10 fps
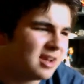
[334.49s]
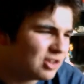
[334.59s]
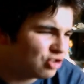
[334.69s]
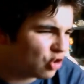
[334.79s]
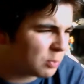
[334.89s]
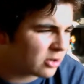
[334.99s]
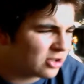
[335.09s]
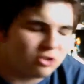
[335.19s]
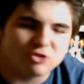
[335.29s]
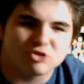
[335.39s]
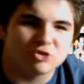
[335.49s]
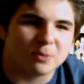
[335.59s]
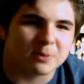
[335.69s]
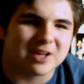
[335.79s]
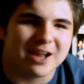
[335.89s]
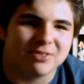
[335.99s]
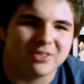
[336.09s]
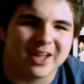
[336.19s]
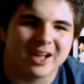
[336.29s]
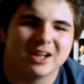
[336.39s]
super huge, super Titan
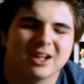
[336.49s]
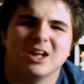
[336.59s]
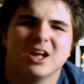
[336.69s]
thing,